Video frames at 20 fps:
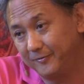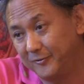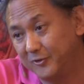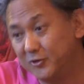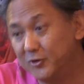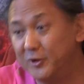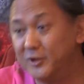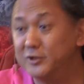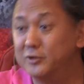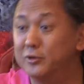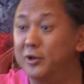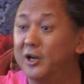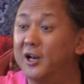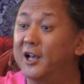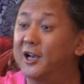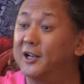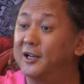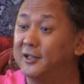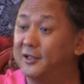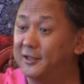So it's not
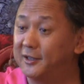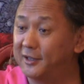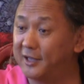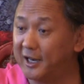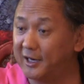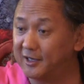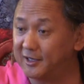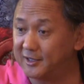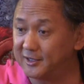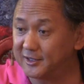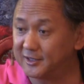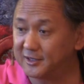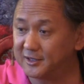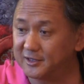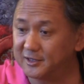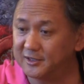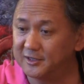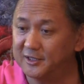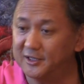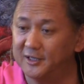like that
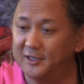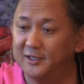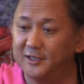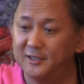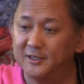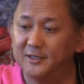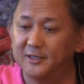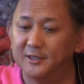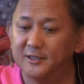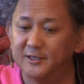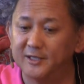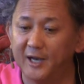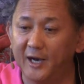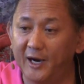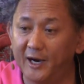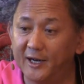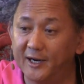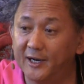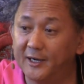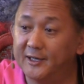
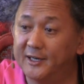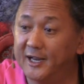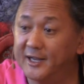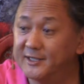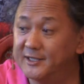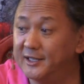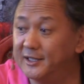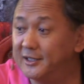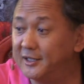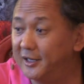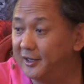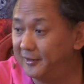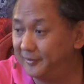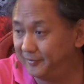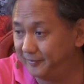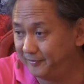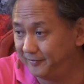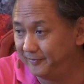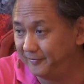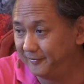Sahara desert.
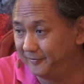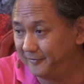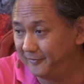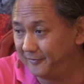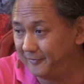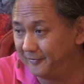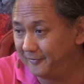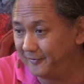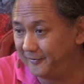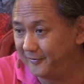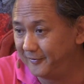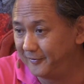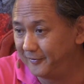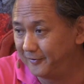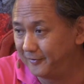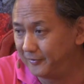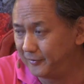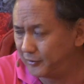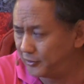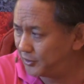
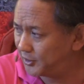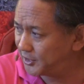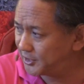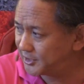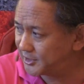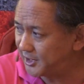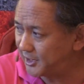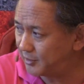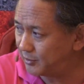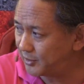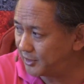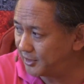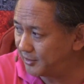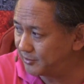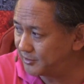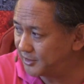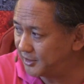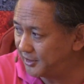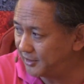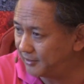You understand what I'm
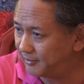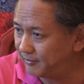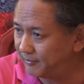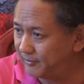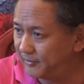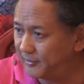saying?